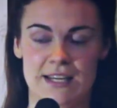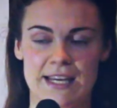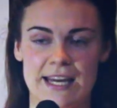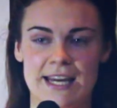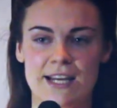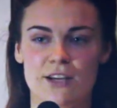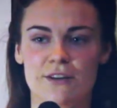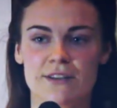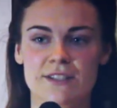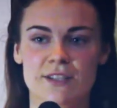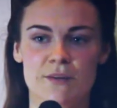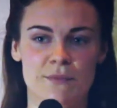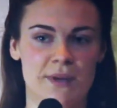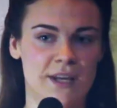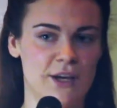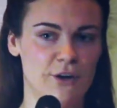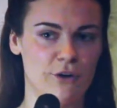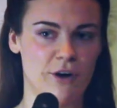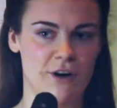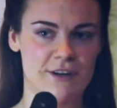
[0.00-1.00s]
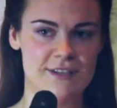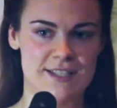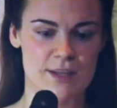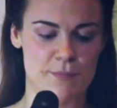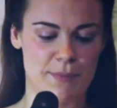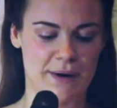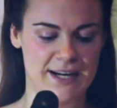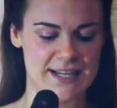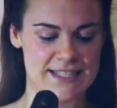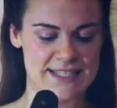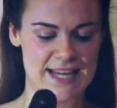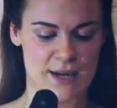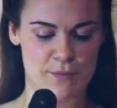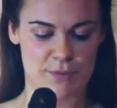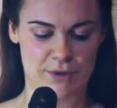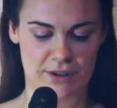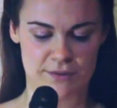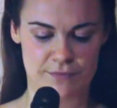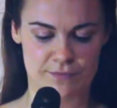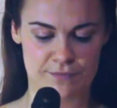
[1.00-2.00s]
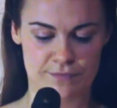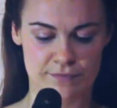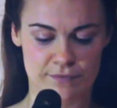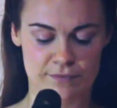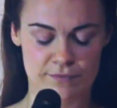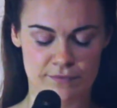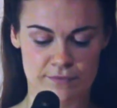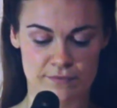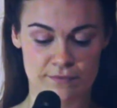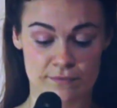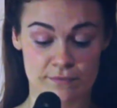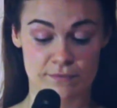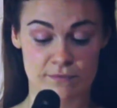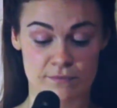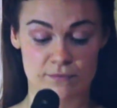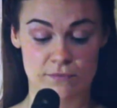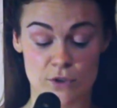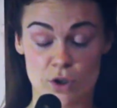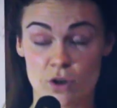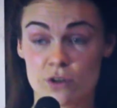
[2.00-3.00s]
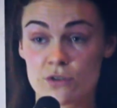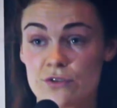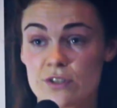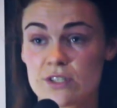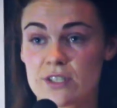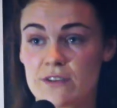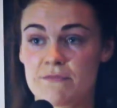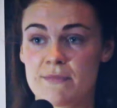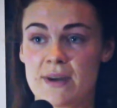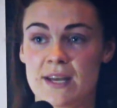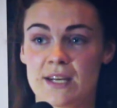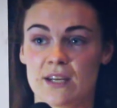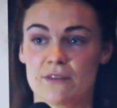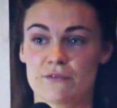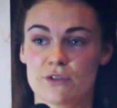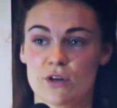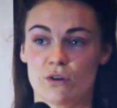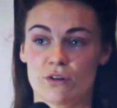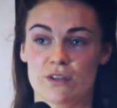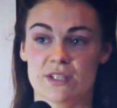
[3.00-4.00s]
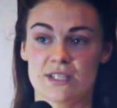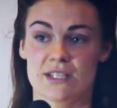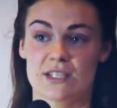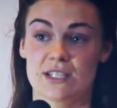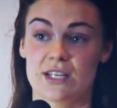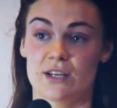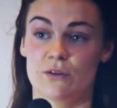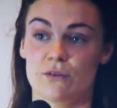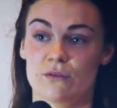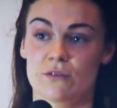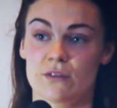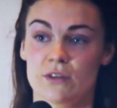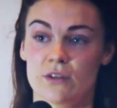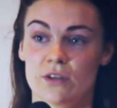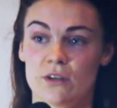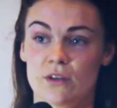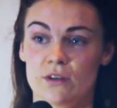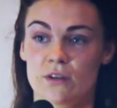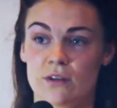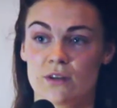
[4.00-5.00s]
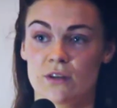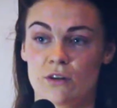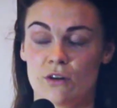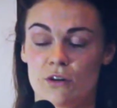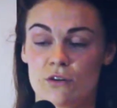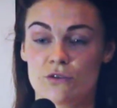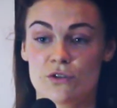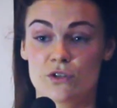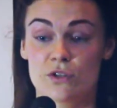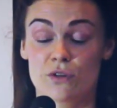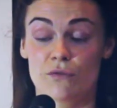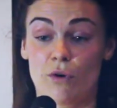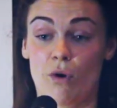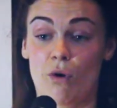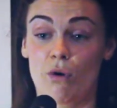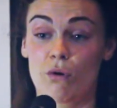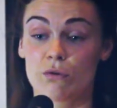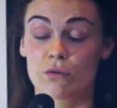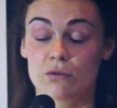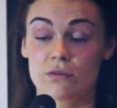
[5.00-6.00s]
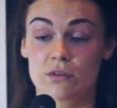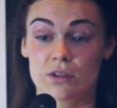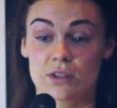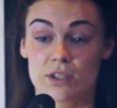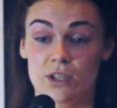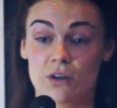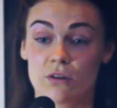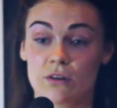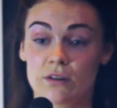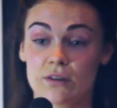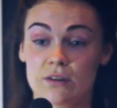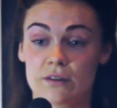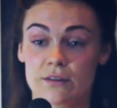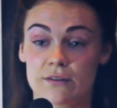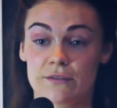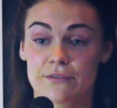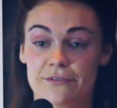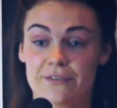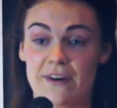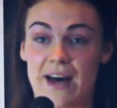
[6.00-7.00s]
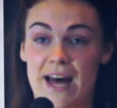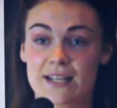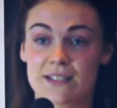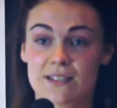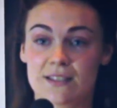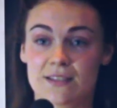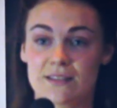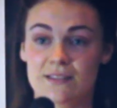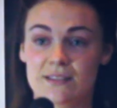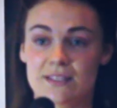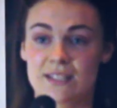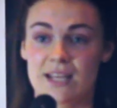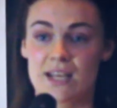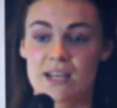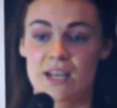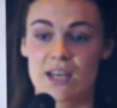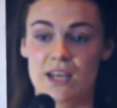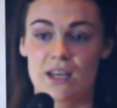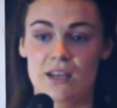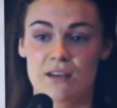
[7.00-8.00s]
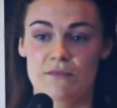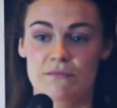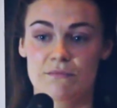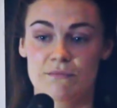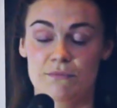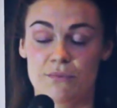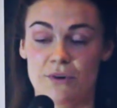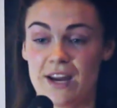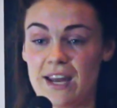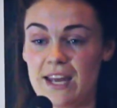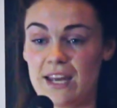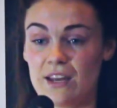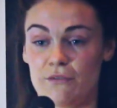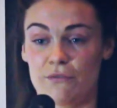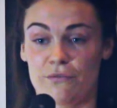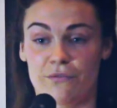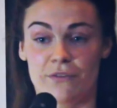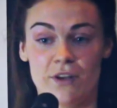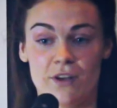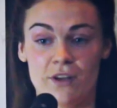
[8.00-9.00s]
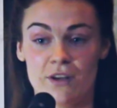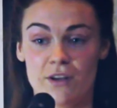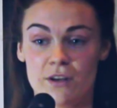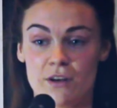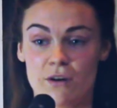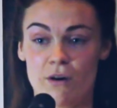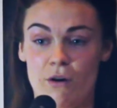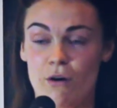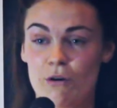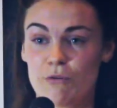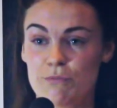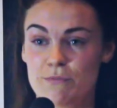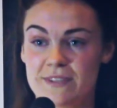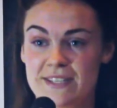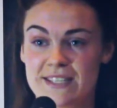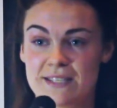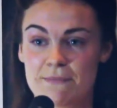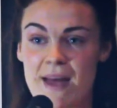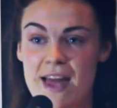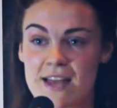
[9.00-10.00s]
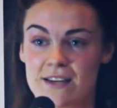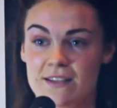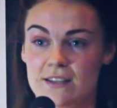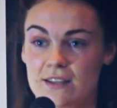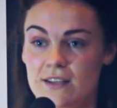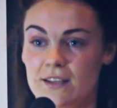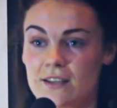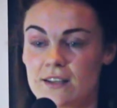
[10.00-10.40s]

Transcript: He looked at me across the bar table. Hundreds of men I've told this to. Hundreds of old, young, fat, skinny, brave, hopeless men.